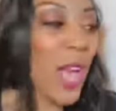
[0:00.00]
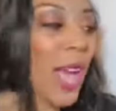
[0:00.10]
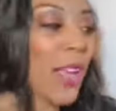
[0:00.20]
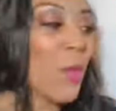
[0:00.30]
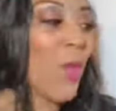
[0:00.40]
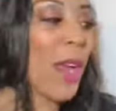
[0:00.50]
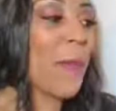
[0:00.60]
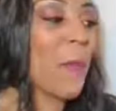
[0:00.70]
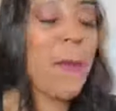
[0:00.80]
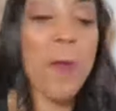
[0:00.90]
I am
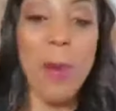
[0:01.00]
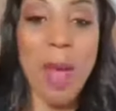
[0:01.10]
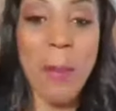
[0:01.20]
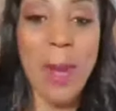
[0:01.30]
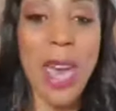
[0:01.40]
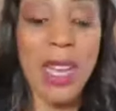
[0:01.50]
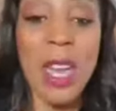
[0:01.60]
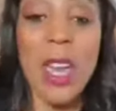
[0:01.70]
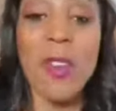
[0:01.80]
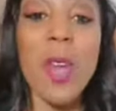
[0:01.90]
grateful for my body.
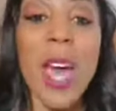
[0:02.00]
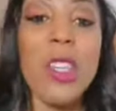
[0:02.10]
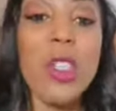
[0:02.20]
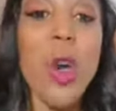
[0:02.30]
You guys,